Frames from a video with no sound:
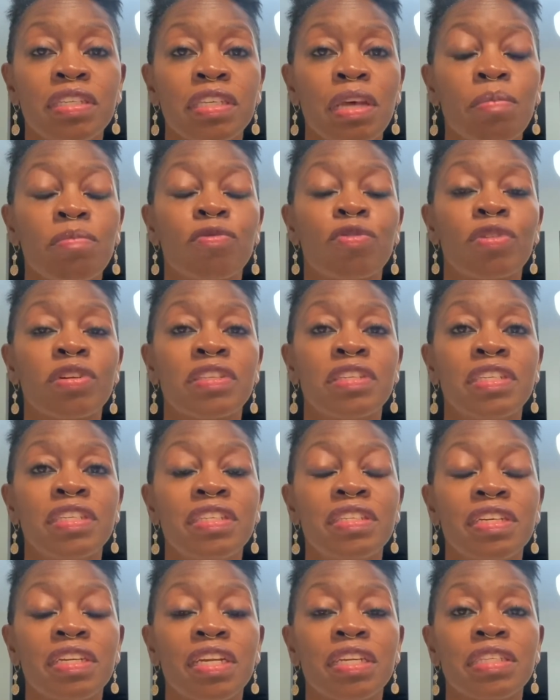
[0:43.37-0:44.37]
some for a
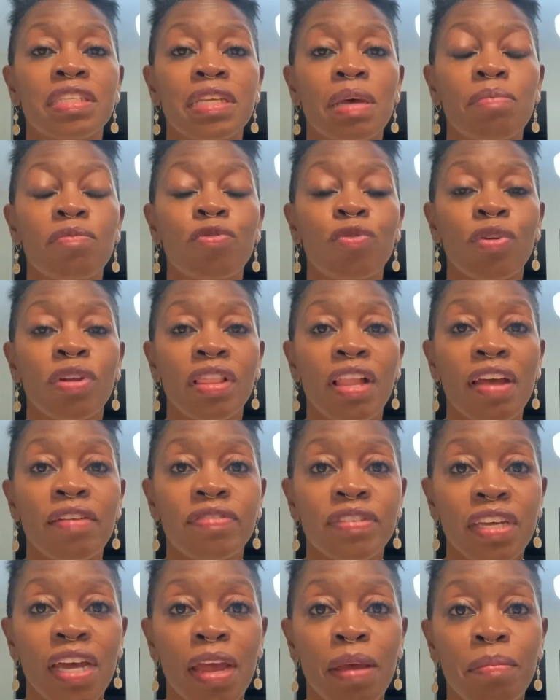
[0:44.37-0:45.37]
season and some for a
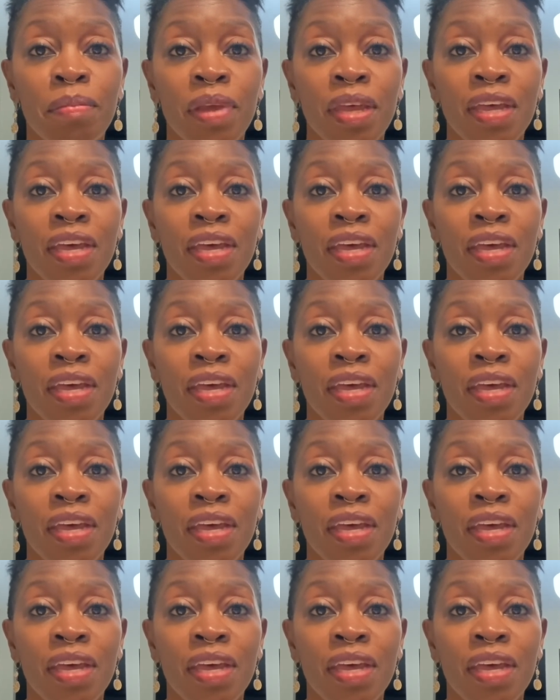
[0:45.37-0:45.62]
lifetime.